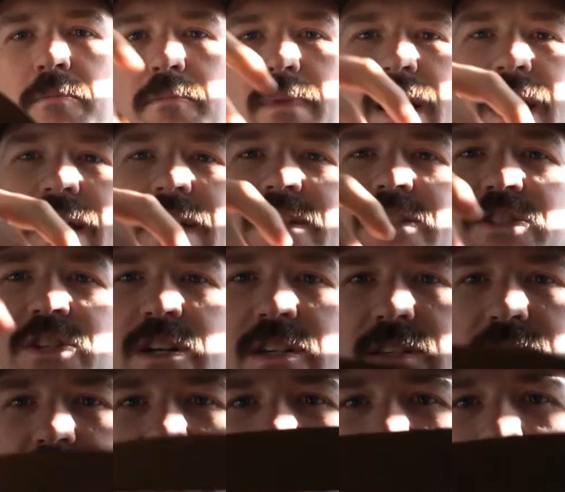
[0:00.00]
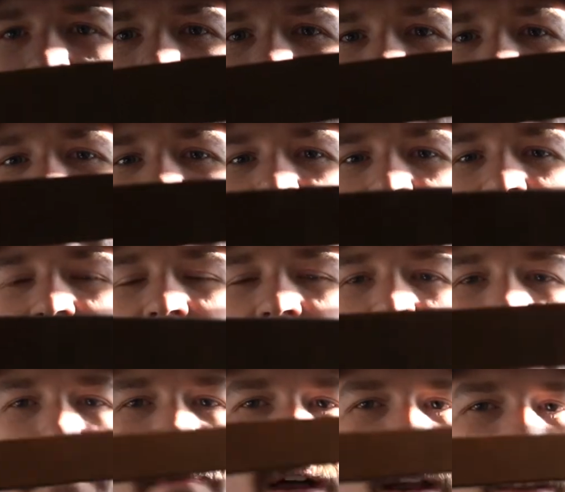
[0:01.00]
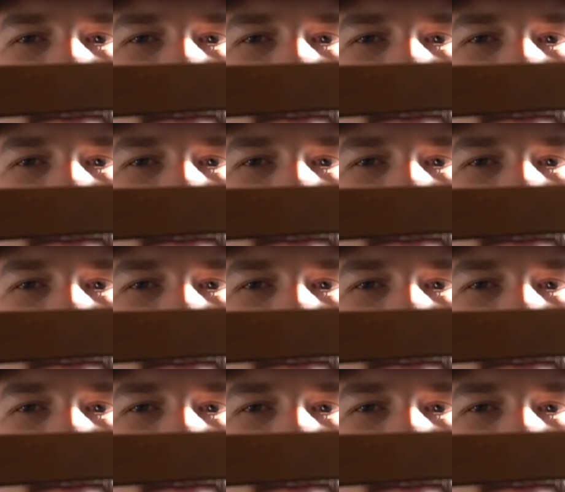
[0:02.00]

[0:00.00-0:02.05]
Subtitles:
by Justin. I'm not